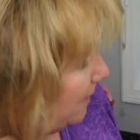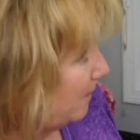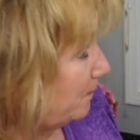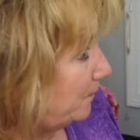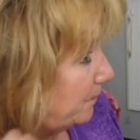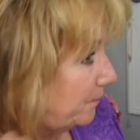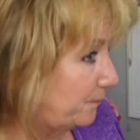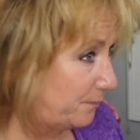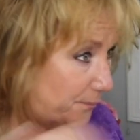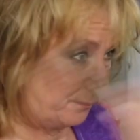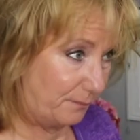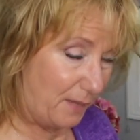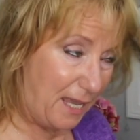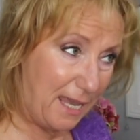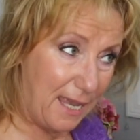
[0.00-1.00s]
it.
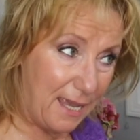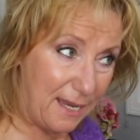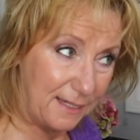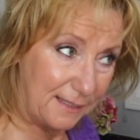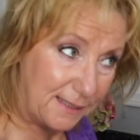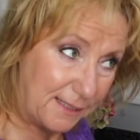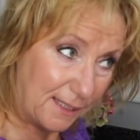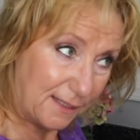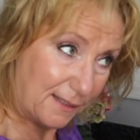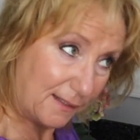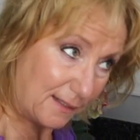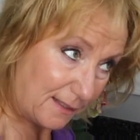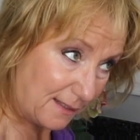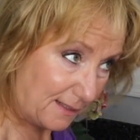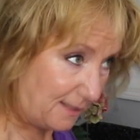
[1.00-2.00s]
And
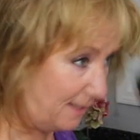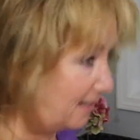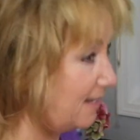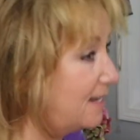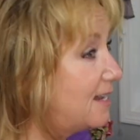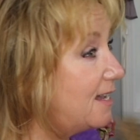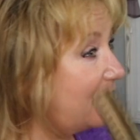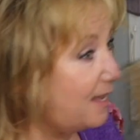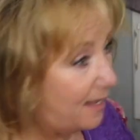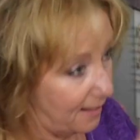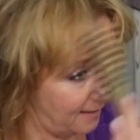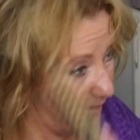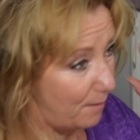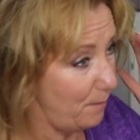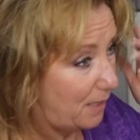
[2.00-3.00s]

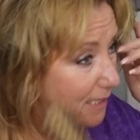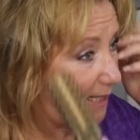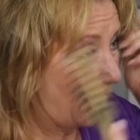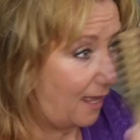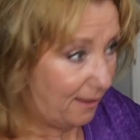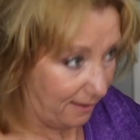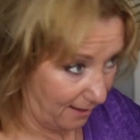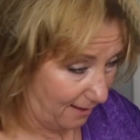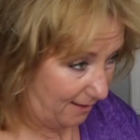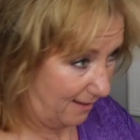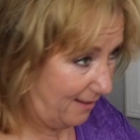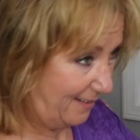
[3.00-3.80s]
let me tell you,